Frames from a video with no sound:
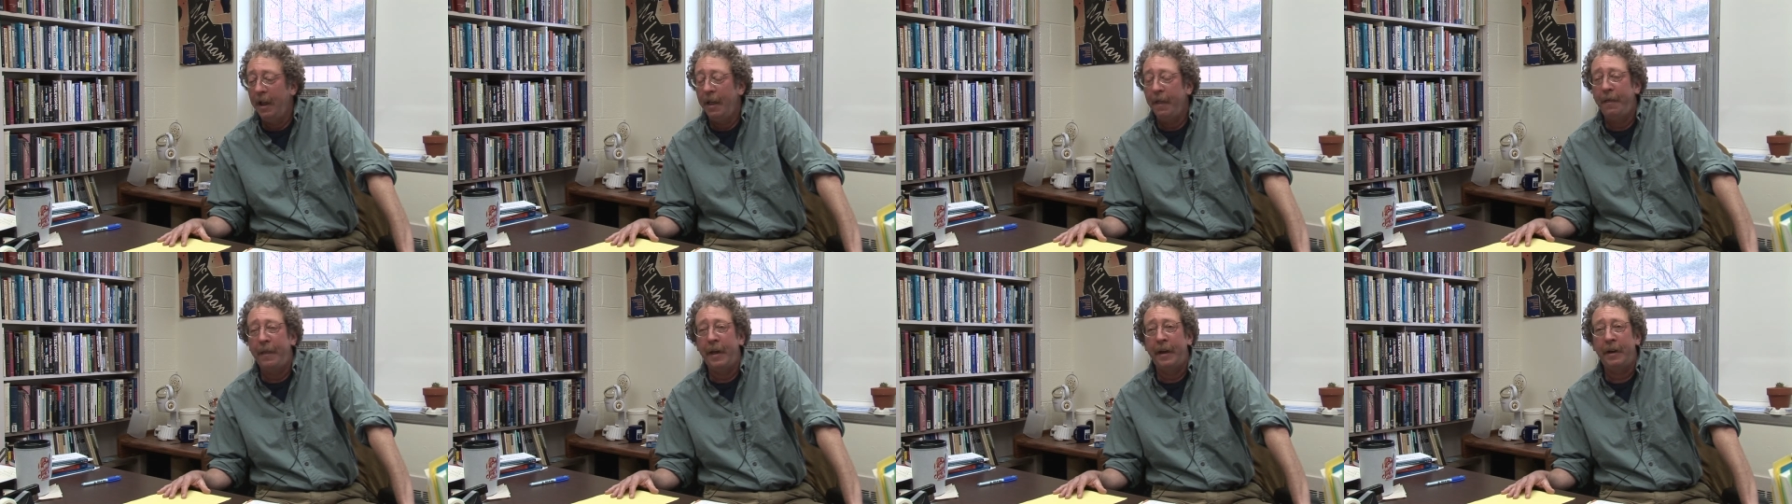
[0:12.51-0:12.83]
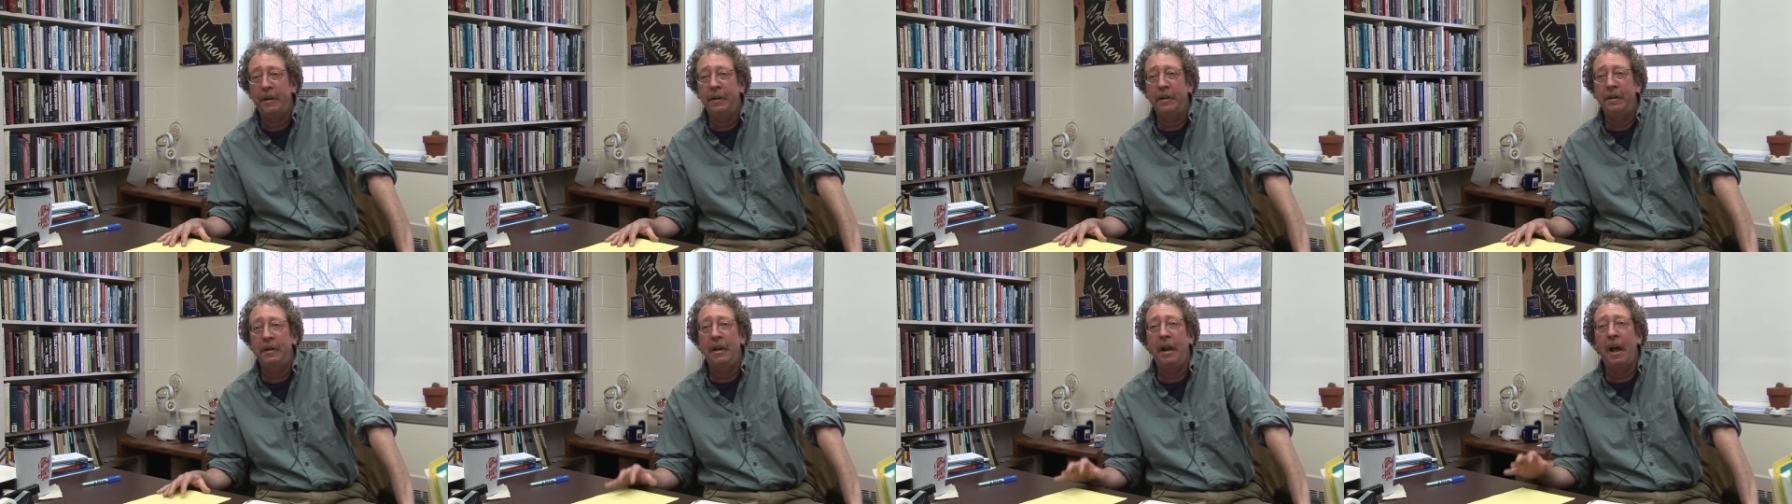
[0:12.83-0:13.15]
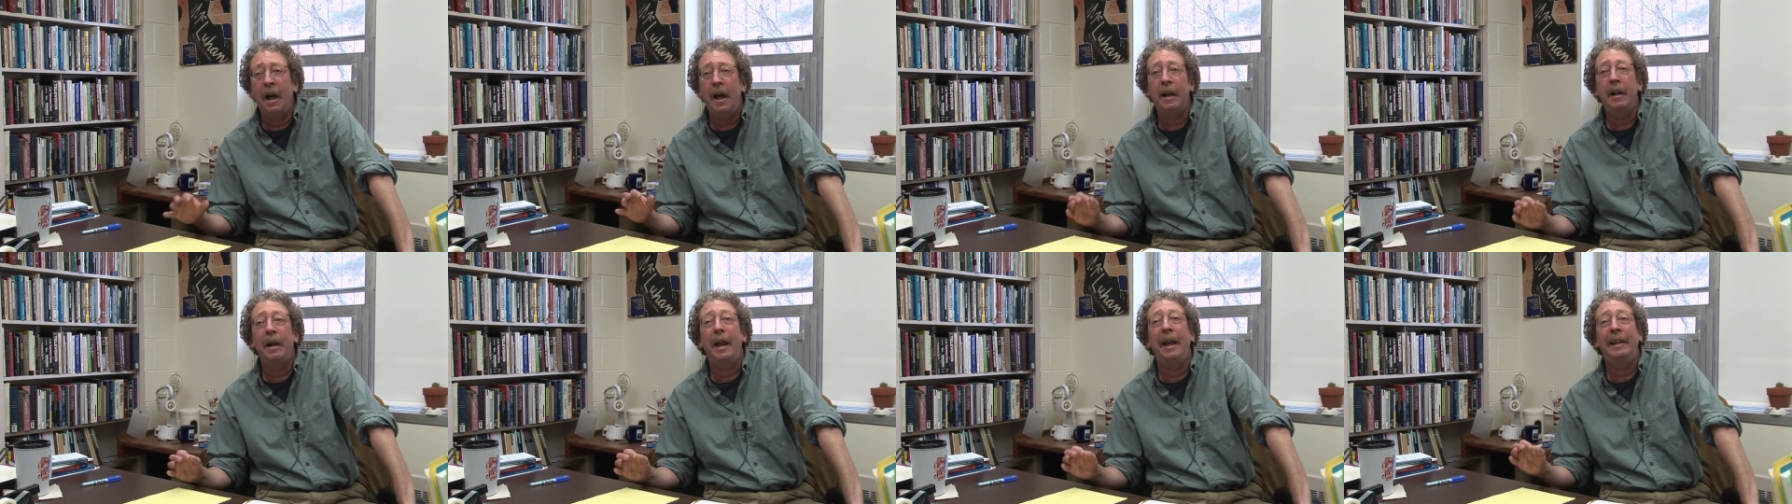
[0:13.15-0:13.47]
that is
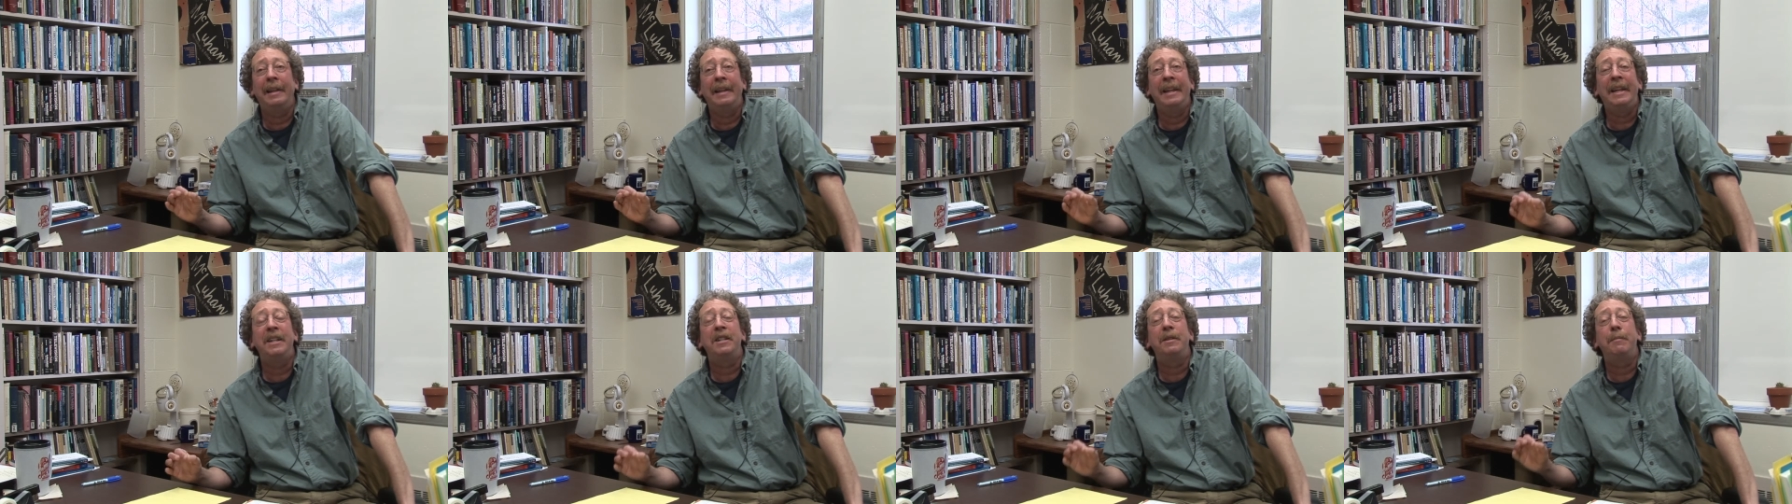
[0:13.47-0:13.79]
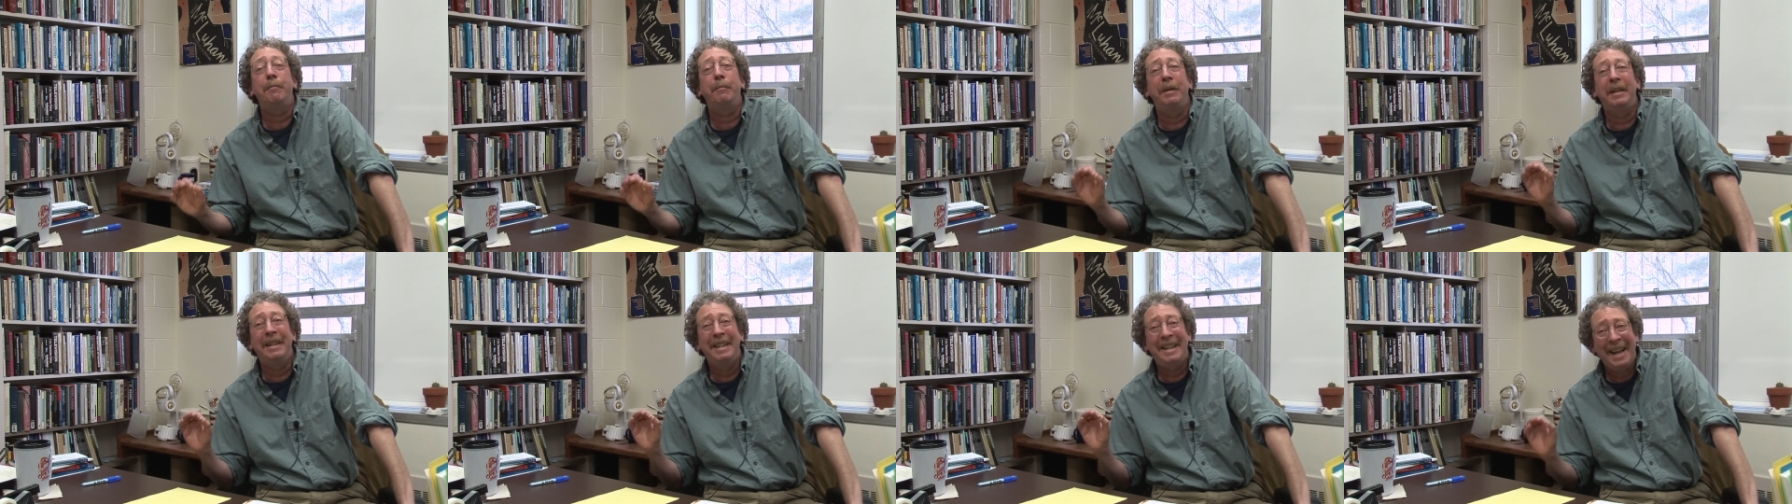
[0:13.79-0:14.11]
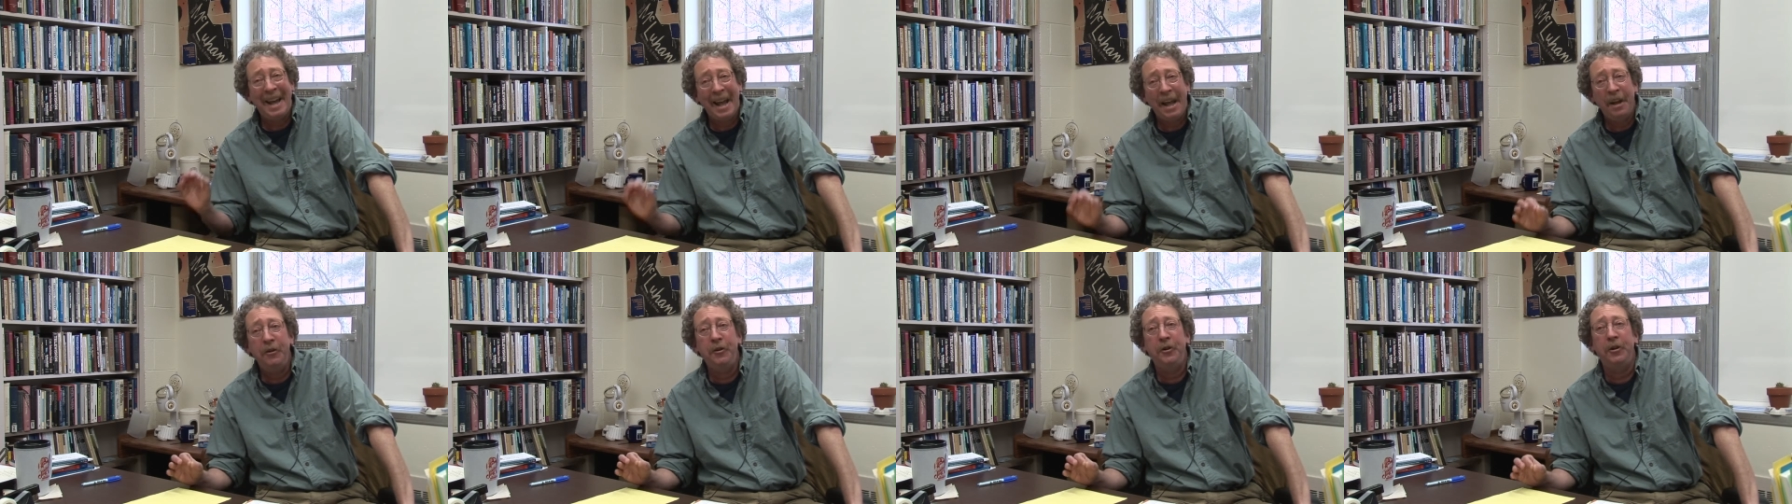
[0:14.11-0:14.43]
not at least
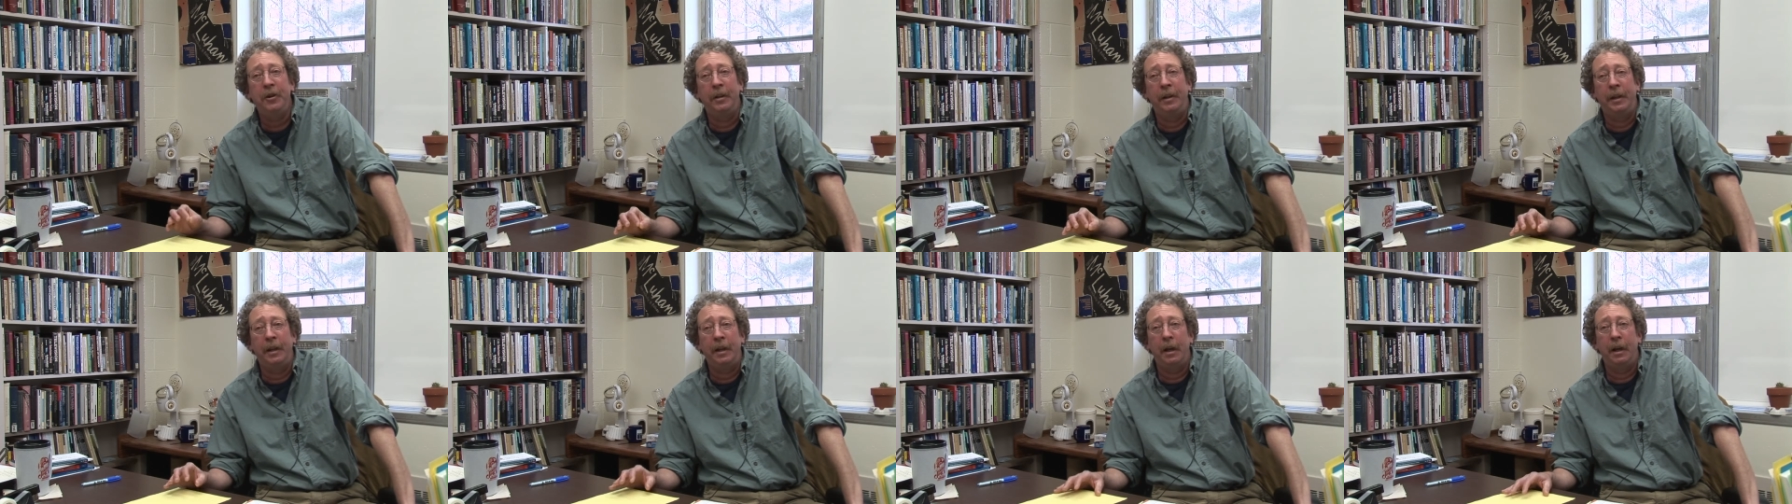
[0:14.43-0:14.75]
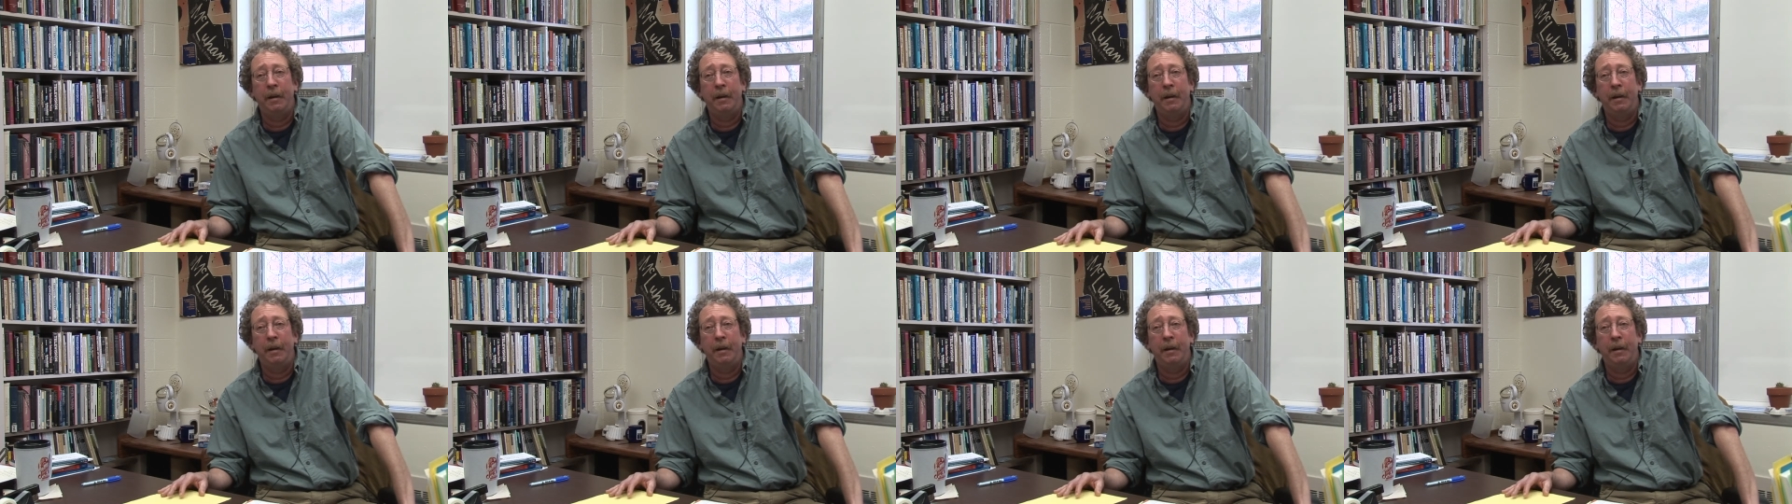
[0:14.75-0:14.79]
potentially